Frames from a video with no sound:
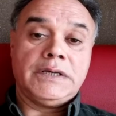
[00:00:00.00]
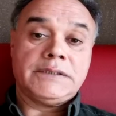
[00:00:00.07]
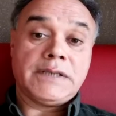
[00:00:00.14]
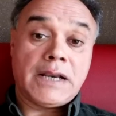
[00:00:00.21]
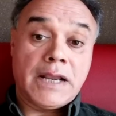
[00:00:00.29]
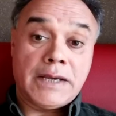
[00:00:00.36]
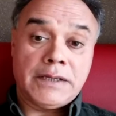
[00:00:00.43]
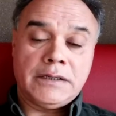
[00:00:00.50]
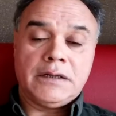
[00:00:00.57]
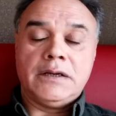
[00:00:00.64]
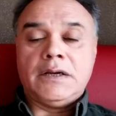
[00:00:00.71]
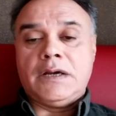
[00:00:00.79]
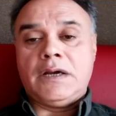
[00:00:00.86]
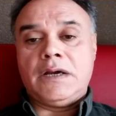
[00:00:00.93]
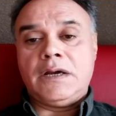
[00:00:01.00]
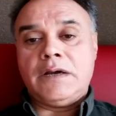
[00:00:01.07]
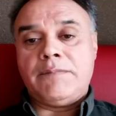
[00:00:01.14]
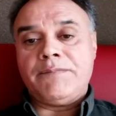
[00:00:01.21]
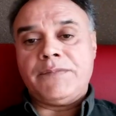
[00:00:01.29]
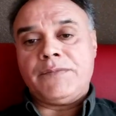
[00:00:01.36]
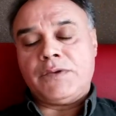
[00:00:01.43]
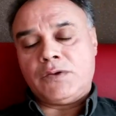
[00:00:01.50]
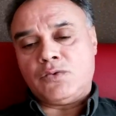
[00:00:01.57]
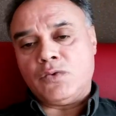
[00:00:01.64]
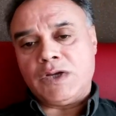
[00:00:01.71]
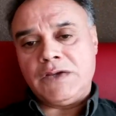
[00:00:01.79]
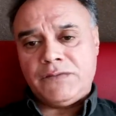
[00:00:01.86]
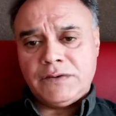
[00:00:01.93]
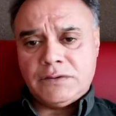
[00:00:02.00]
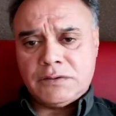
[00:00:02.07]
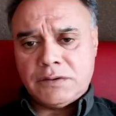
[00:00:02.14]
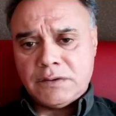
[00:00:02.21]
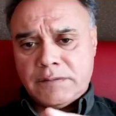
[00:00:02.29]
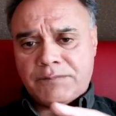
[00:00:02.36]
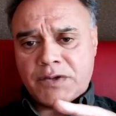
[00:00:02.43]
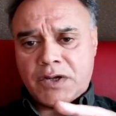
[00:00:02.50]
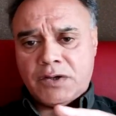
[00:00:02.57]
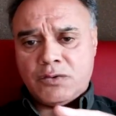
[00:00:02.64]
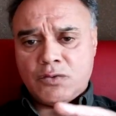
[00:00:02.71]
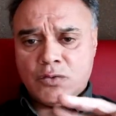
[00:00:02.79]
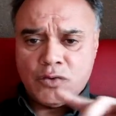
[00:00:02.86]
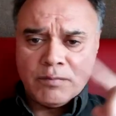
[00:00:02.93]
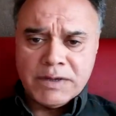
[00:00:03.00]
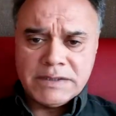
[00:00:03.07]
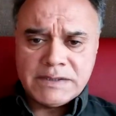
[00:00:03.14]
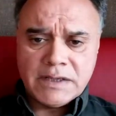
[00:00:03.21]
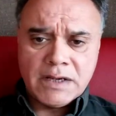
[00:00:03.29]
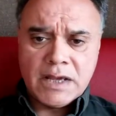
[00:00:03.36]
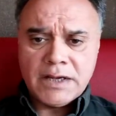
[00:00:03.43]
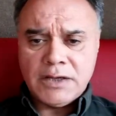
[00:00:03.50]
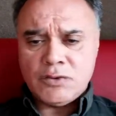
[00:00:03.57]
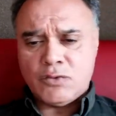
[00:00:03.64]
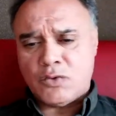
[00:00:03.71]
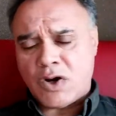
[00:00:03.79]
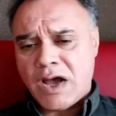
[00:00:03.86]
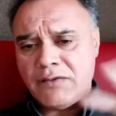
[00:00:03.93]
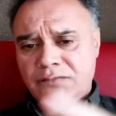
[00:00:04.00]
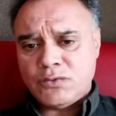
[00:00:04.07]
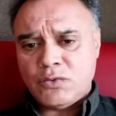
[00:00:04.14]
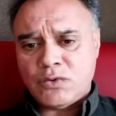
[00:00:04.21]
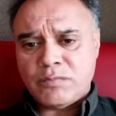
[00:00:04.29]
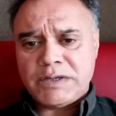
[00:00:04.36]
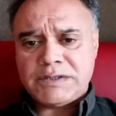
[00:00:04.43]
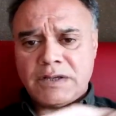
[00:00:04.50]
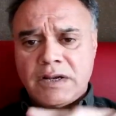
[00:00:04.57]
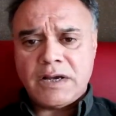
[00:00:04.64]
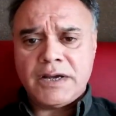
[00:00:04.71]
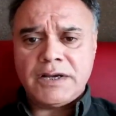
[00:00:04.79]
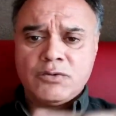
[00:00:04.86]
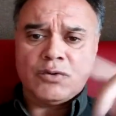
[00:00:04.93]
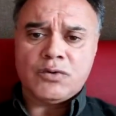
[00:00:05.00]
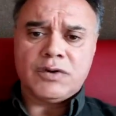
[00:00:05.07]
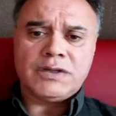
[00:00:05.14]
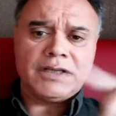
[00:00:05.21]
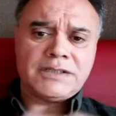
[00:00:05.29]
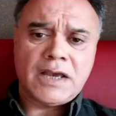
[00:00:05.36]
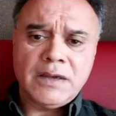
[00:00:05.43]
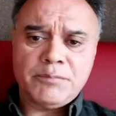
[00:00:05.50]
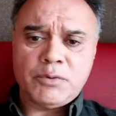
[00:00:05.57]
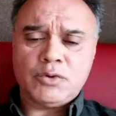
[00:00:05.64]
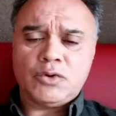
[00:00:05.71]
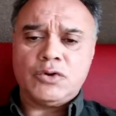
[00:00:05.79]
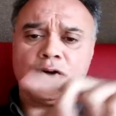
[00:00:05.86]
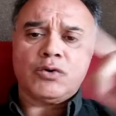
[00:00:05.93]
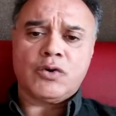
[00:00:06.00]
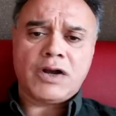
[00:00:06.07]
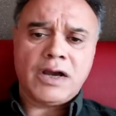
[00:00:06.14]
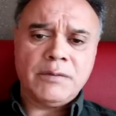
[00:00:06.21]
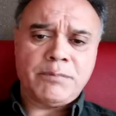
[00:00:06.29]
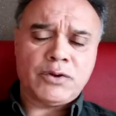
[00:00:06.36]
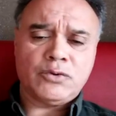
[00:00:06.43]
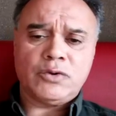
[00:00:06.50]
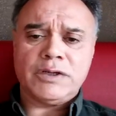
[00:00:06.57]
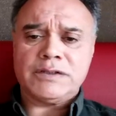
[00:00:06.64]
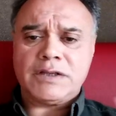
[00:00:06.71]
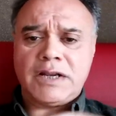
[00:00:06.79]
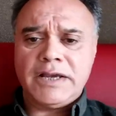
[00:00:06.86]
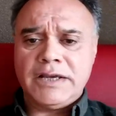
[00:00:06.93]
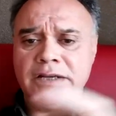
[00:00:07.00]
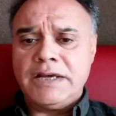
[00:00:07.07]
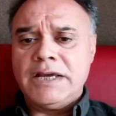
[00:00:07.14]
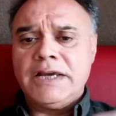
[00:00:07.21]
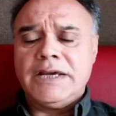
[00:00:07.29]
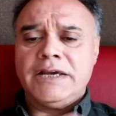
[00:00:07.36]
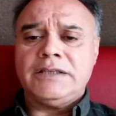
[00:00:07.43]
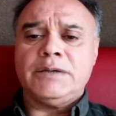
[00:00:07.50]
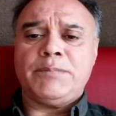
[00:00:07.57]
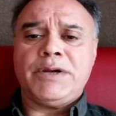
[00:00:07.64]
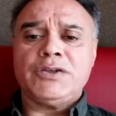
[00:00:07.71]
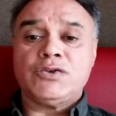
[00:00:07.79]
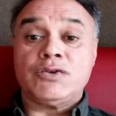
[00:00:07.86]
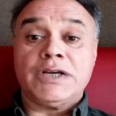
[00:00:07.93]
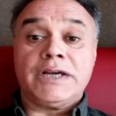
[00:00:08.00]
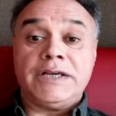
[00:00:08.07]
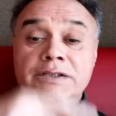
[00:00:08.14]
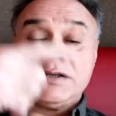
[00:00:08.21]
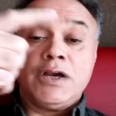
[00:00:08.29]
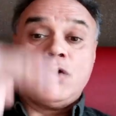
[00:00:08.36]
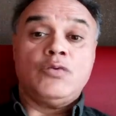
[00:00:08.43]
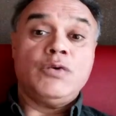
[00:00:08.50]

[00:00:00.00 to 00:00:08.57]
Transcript: saline. To give it a normal saline or half normal saline, or that's hypotonic or hypertonic saline, it depends on the case.